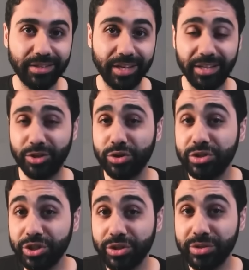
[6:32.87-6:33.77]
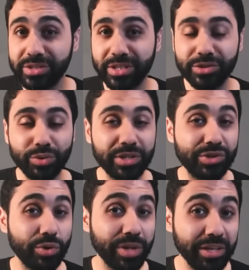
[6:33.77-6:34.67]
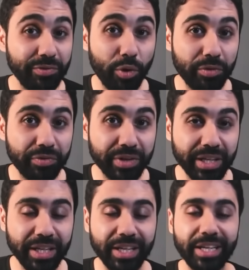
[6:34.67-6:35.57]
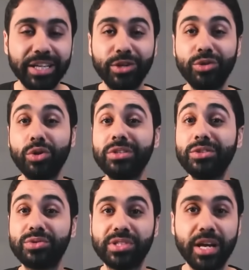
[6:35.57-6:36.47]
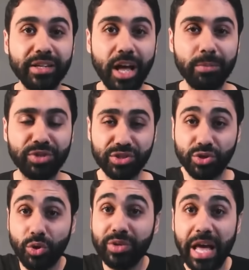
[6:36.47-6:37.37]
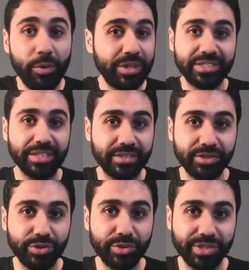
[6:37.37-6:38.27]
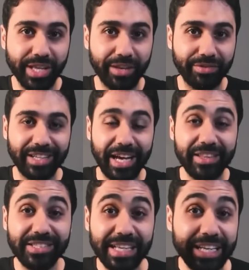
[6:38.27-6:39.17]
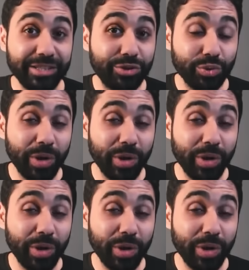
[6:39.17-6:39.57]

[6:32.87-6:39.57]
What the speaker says: And the good news, this tool is totally for free. You don't need to sign up. Just go now and test it yourself. And the second tool